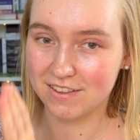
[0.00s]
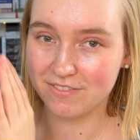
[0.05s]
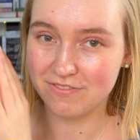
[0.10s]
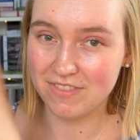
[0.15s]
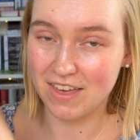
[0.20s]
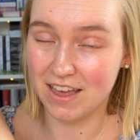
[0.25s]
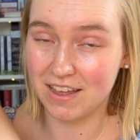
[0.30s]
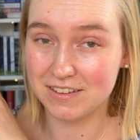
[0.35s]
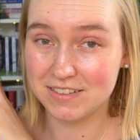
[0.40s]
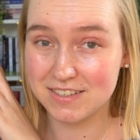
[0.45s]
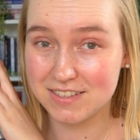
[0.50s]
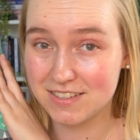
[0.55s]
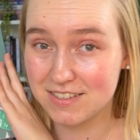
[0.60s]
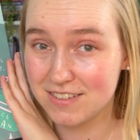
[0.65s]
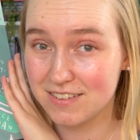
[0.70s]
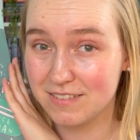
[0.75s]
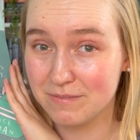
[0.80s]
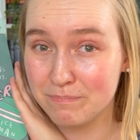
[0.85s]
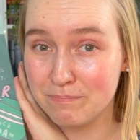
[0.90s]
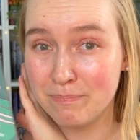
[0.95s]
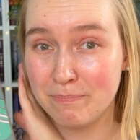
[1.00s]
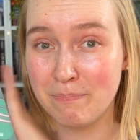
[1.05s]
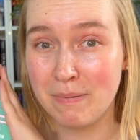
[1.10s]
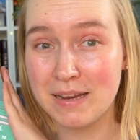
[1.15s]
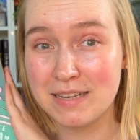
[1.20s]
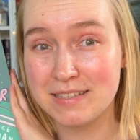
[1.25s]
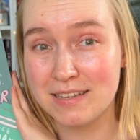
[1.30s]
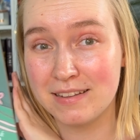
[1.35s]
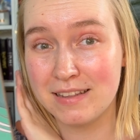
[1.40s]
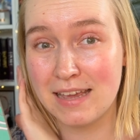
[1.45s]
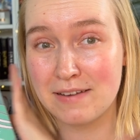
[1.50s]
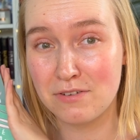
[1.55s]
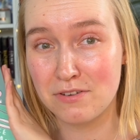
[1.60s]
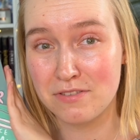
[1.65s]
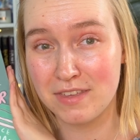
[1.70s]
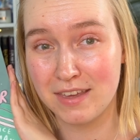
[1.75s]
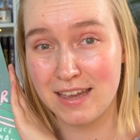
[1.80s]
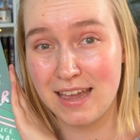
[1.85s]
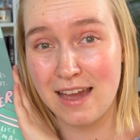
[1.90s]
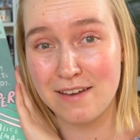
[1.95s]
That's basically
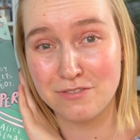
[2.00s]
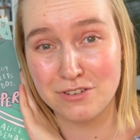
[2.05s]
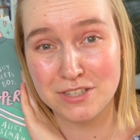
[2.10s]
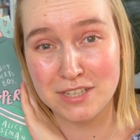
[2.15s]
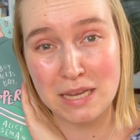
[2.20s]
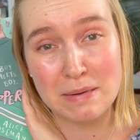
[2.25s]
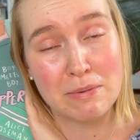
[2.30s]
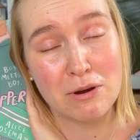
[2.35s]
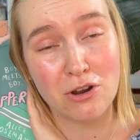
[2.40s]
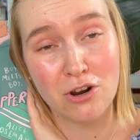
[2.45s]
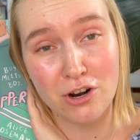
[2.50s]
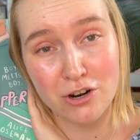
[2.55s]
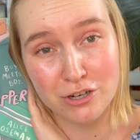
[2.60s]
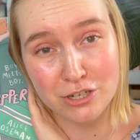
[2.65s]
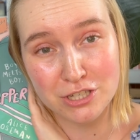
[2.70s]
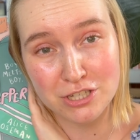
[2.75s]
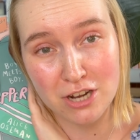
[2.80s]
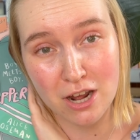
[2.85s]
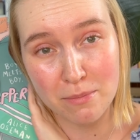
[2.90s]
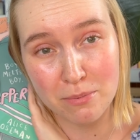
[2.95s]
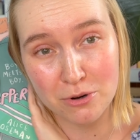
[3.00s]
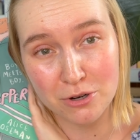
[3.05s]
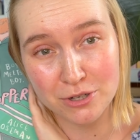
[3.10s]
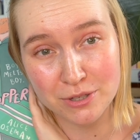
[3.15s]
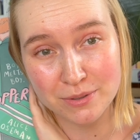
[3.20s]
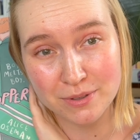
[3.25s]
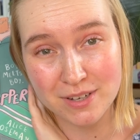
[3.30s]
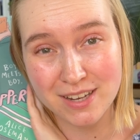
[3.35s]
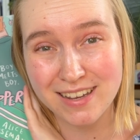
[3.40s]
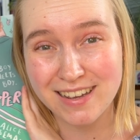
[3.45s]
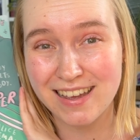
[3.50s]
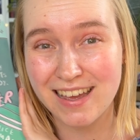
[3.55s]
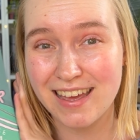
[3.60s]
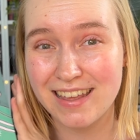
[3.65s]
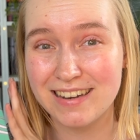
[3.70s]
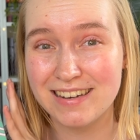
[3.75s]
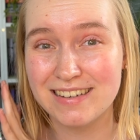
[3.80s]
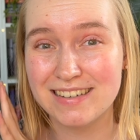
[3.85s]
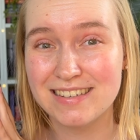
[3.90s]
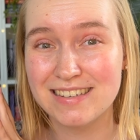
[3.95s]
everything I have to say about Heartstopper,
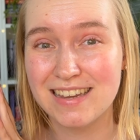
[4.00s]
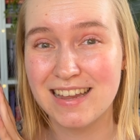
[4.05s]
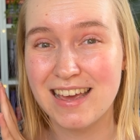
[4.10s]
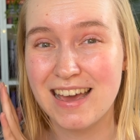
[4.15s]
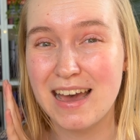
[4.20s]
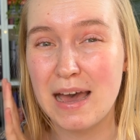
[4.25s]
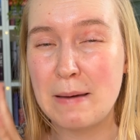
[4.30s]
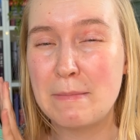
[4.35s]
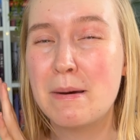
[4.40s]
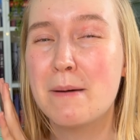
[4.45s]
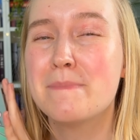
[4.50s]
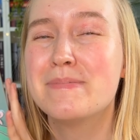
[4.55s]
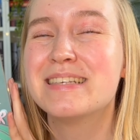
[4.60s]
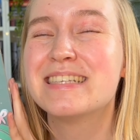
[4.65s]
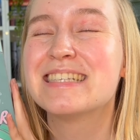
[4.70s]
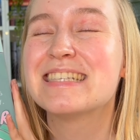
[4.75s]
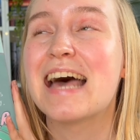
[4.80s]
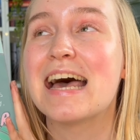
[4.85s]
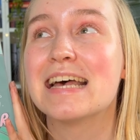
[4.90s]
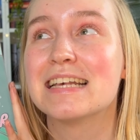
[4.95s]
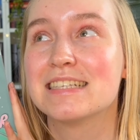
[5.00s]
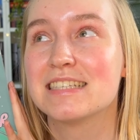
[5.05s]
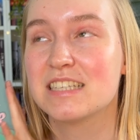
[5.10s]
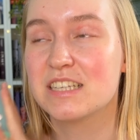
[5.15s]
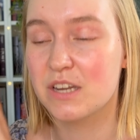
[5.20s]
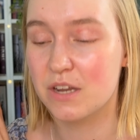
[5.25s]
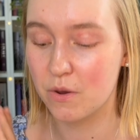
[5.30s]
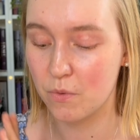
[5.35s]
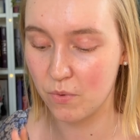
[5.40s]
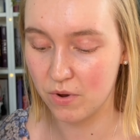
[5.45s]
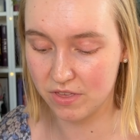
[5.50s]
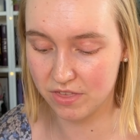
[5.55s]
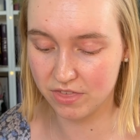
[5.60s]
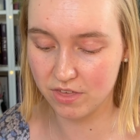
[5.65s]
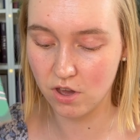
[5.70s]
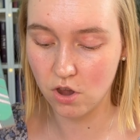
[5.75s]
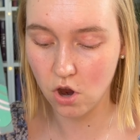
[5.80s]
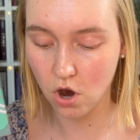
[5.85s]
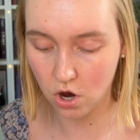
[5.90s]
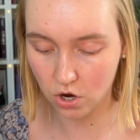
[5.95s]
and I'm obsessed with
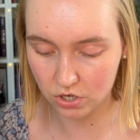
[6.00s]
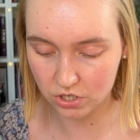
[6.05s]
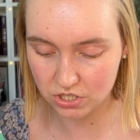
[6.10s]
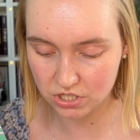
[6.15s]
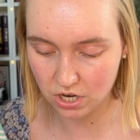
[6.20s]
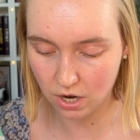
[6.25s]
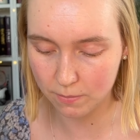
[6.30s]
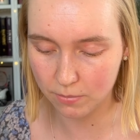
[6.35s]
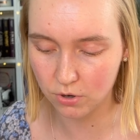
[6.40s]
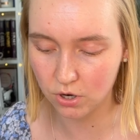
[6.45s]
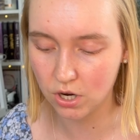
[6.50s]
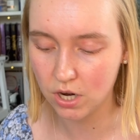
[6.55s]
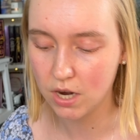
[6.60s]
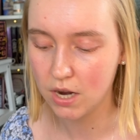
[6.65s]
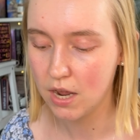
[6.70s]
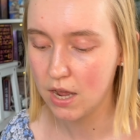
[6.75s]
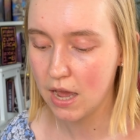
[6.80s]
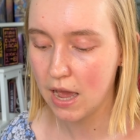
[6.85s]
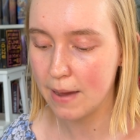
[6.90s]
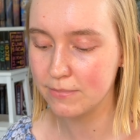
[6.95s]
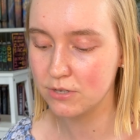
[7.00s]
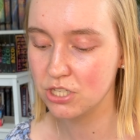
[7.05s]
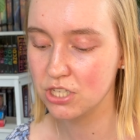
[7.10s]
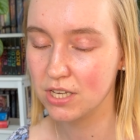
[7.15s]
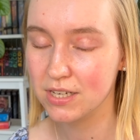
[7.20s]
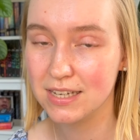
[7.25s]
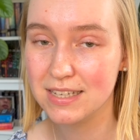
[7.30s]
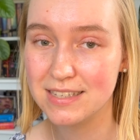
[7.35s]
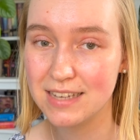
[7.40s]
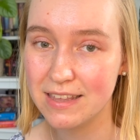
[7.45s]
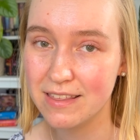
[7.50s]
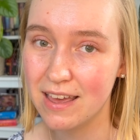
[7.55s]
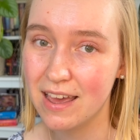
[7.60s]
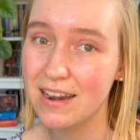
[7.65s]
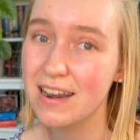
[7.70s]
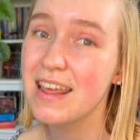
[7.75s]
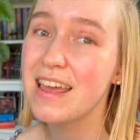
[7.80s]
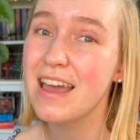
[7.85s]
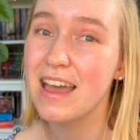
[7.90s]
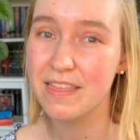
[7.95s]
Heartstopper. I'm just gonna say
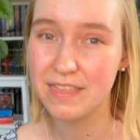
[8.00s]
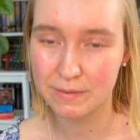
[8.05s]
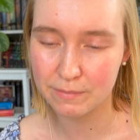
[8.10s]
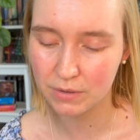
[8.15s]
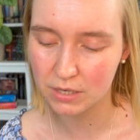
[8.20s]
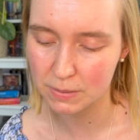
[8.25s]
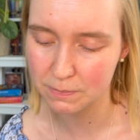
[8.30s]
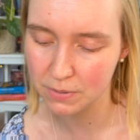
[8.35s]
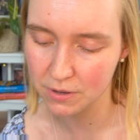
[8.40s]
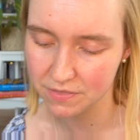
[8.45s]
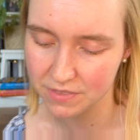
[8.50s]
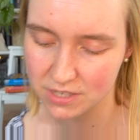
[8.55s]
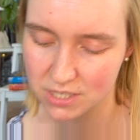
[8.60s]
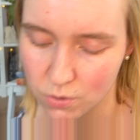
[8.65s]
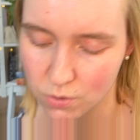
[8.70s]
that, and then I'm gonna put this